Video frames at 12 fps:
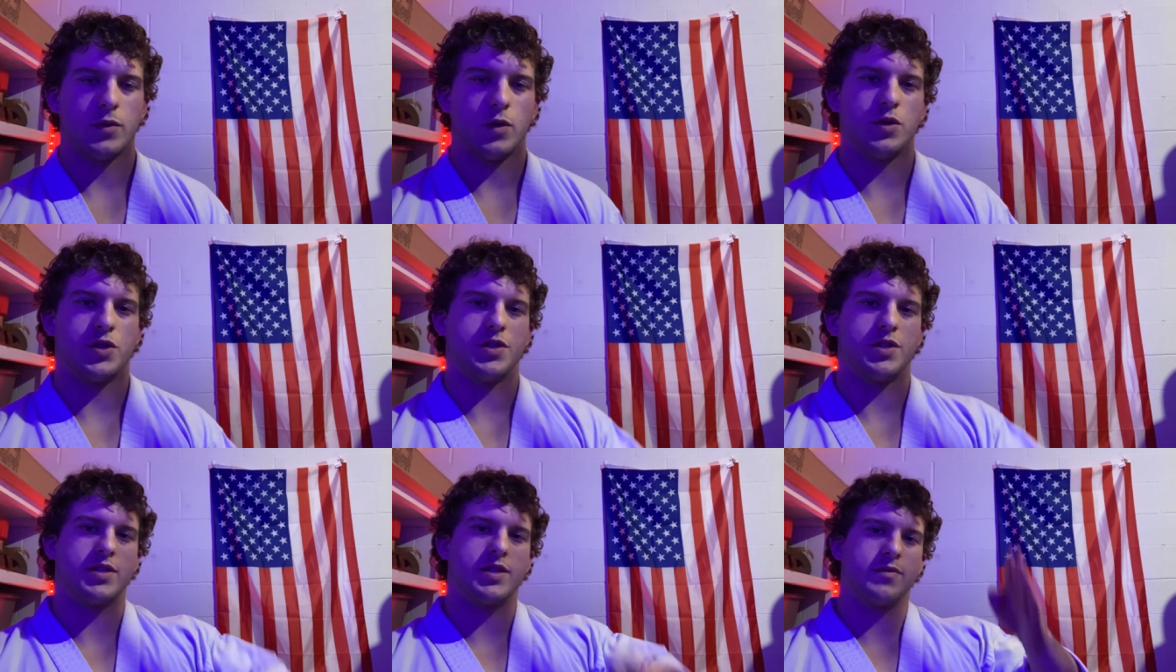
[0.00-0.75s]
which
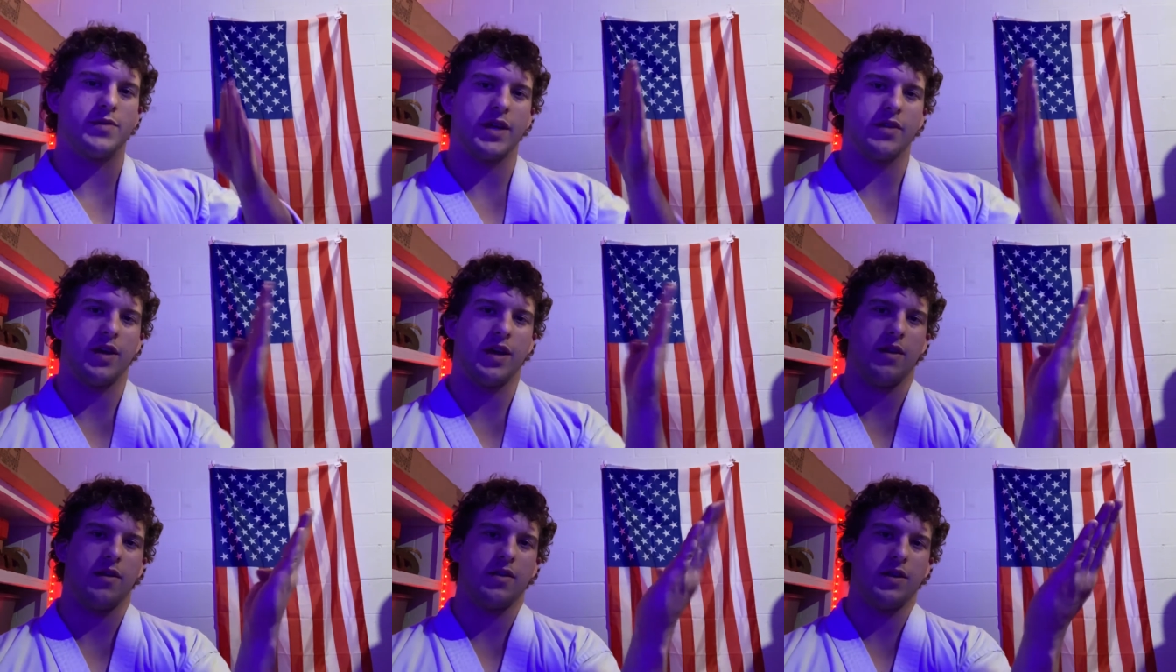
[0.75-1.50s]
is instead of taking the
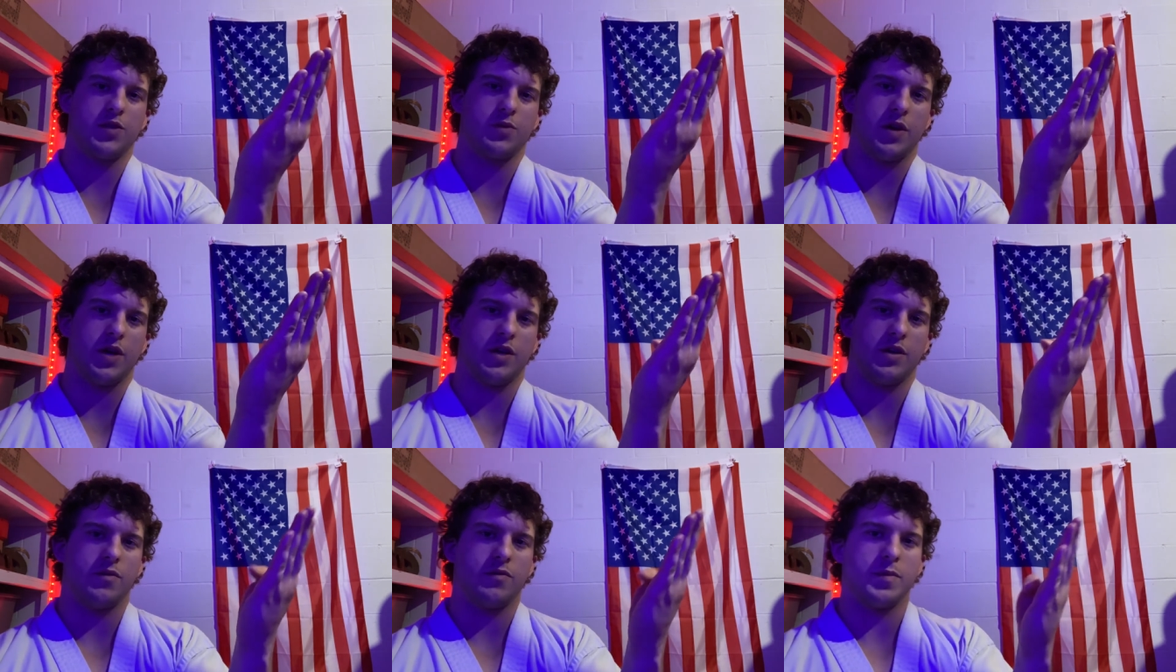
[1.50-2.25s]
hand this way,
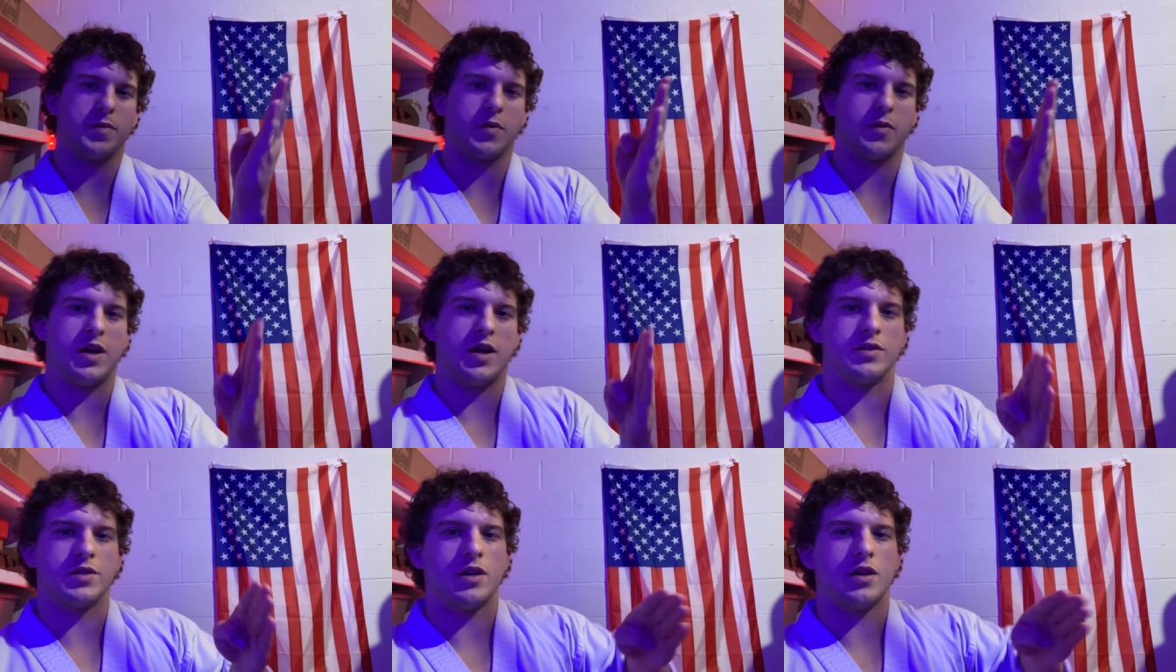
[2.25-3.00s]
you flip it
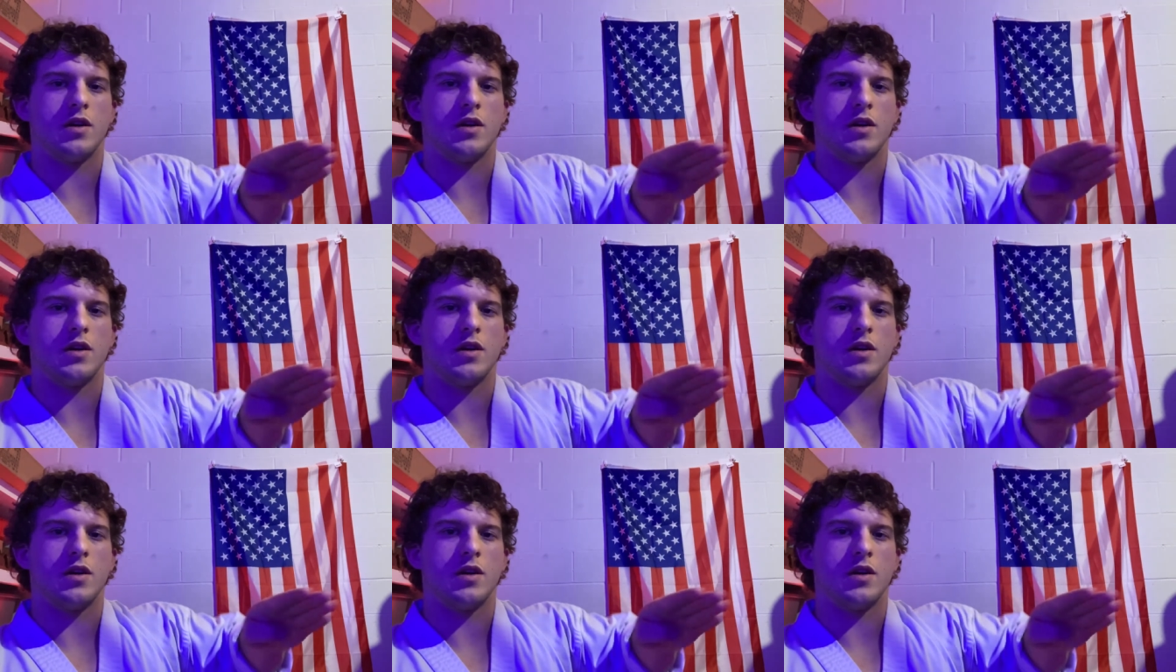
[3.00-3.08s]
around